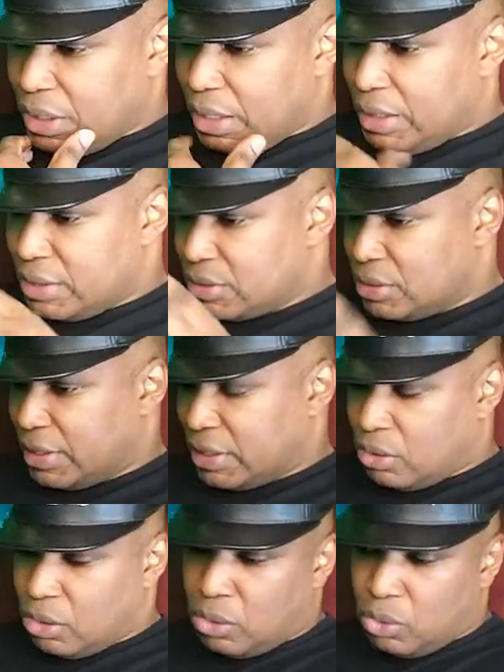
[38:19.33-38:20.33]
And it's
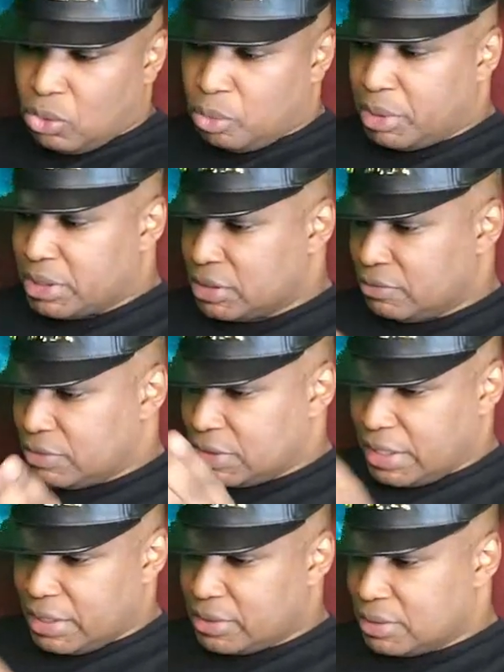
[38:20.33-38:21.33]
like a whole bunch of
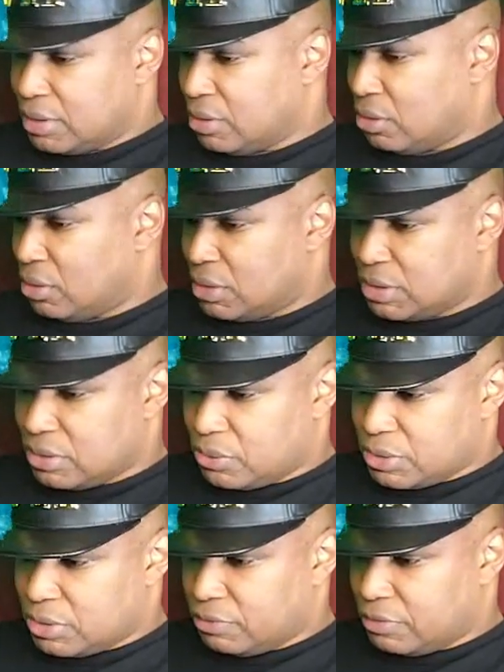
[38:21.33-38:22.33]
dates and all
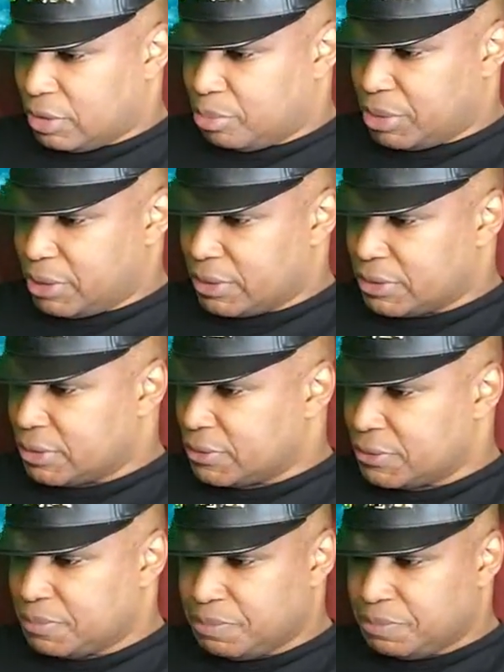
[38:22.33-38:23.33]
sorts of
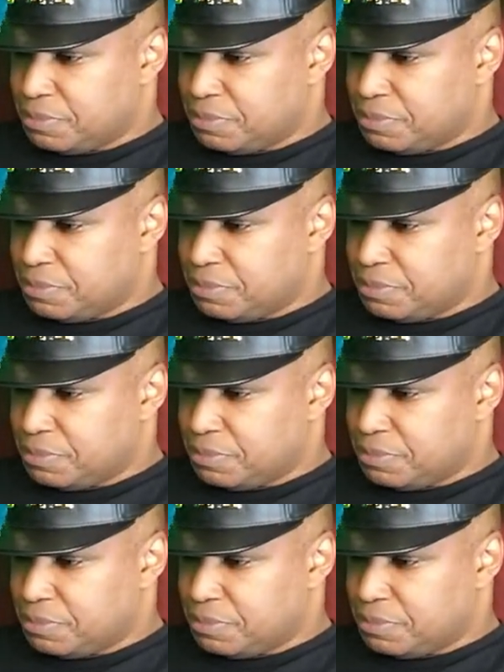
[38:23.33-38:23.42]
appearances.